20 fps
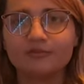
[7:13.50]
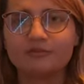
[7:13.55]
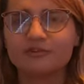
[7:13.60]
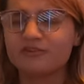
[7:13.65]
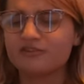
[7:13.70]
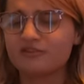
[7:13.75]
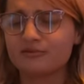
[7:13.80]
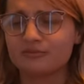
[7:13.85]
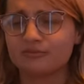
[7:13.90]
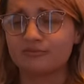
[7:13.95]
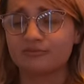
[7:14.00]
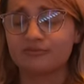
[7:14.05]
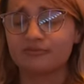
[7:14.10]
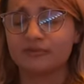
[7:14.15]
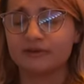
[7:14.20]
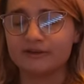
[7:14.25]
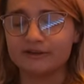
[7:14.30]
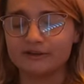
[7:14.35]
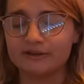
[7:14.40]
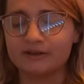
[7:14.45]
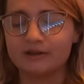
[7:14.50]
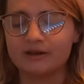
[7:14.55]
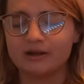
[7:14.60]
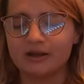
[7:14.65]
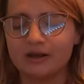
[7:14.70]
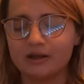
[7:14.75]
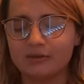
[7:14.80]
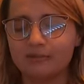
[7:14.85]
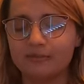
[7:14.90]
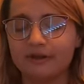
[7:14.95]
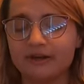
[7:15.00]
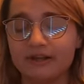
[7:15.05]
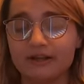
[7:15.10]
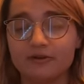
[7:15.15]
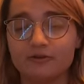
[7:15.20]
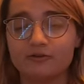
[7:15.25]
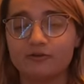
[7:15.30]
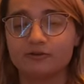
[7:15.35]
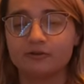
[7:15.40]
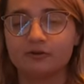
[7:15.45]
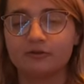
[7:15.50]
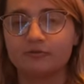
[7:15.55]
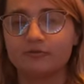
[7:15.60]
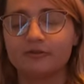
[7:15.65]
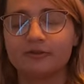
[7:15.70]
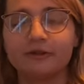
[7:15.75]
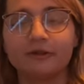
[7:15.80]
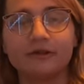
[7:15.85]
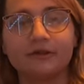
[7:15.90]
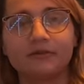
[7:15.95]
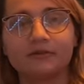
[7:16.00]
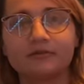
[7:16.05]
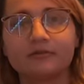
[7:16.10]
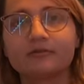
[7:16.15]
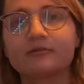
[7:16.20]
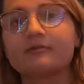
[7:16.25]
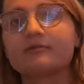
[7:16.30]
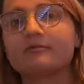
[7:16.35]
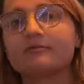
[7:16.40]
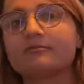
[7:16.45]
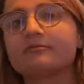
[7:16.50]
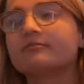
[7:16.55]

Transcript: Just a combination of things.